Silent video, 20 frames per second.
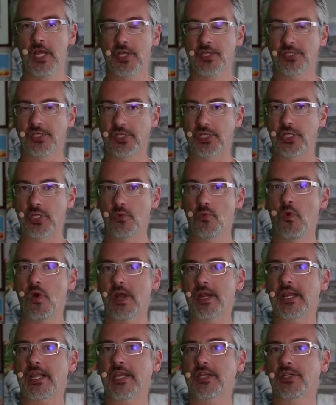So you
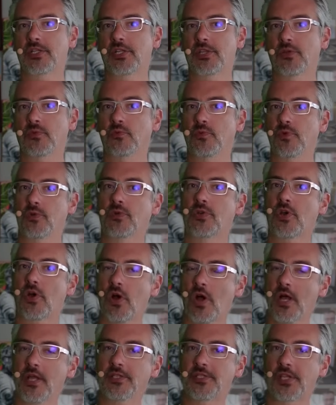want to get to the root
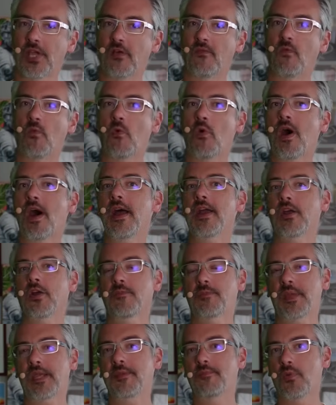cause of why are
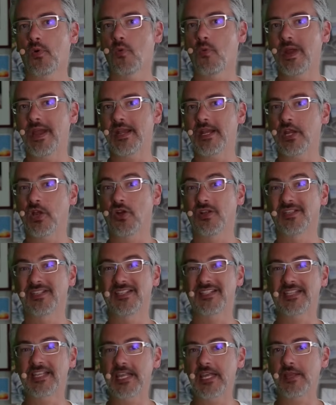people waiting on
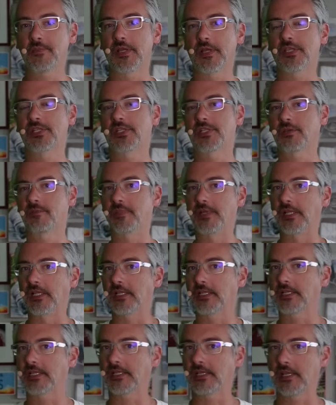schema
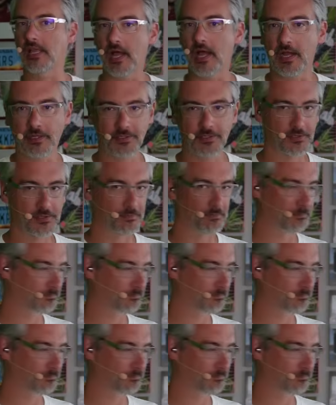stability locks.